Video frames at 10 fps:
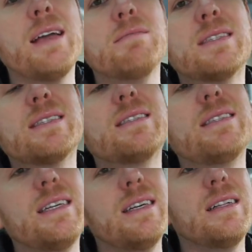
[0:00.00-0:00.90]
am
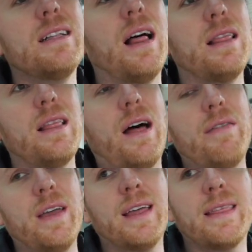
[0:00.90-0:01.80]
still
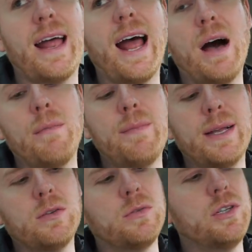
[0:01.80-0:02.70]
loving that album
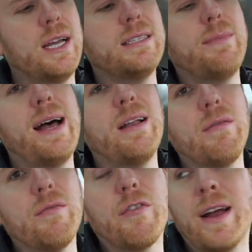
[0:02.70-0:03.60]
I told you guys about,
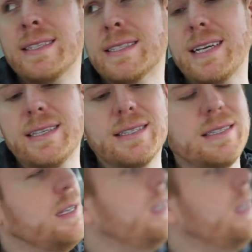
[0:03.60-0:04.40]
Francis.